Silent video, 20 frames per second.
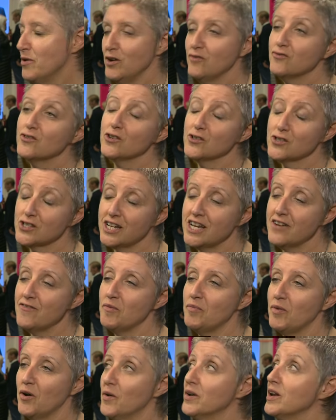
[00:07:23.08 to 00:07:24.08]
moved on to
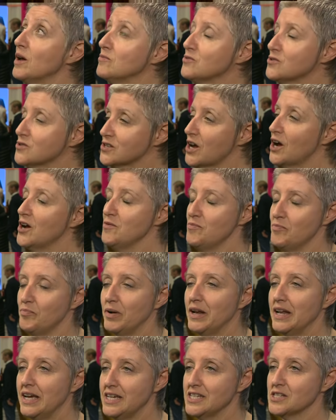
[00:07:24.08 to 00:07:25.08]
Liverpool, and I'm so
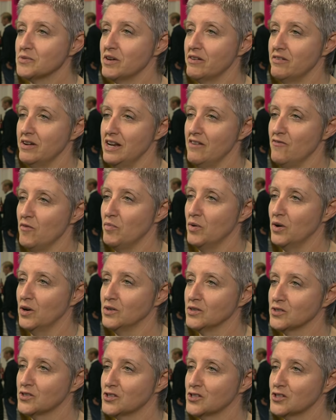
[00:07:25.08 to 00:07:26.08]
pleased we're in
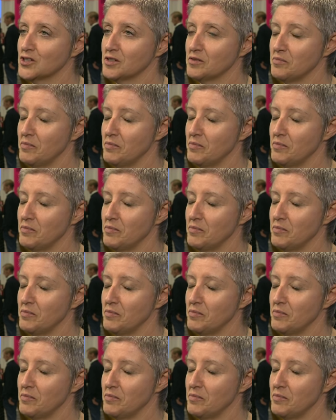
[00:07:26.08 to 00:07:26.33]
Liverpool. It's just